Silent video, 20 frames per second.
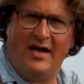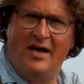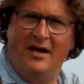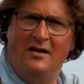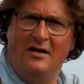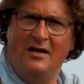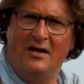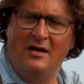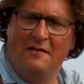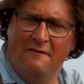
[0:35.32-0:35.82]

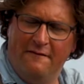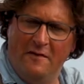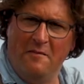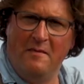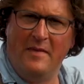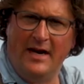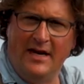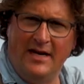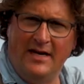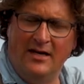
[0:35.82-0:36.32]
here, for
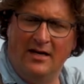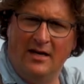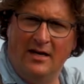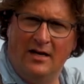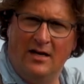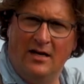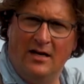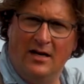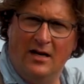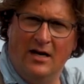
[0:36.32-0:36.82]
me,
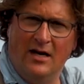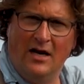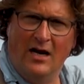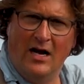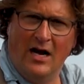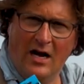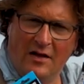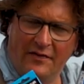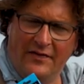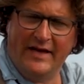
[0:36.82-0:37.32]

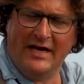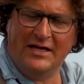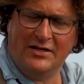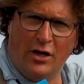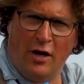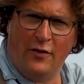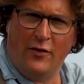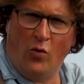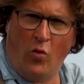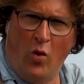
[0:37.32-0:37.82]

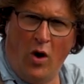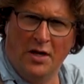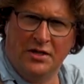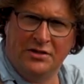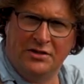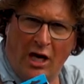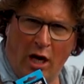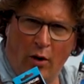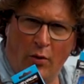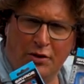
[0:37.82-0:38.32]
these are the
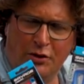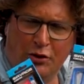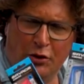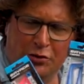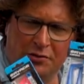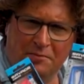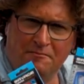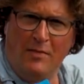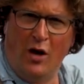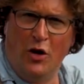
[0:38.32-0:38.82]
ones I would
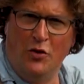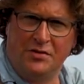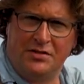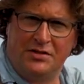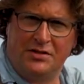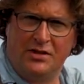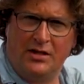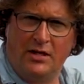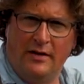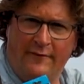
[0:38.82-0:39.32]
use
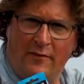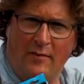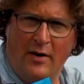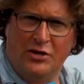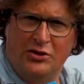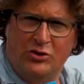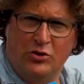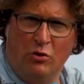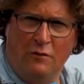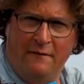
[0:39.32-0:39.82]
most for
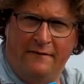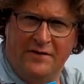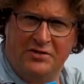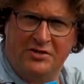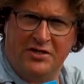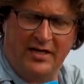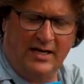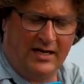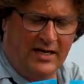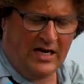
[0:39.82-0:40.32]
my shore
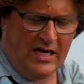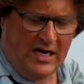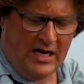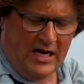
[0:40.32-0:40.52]
fishing.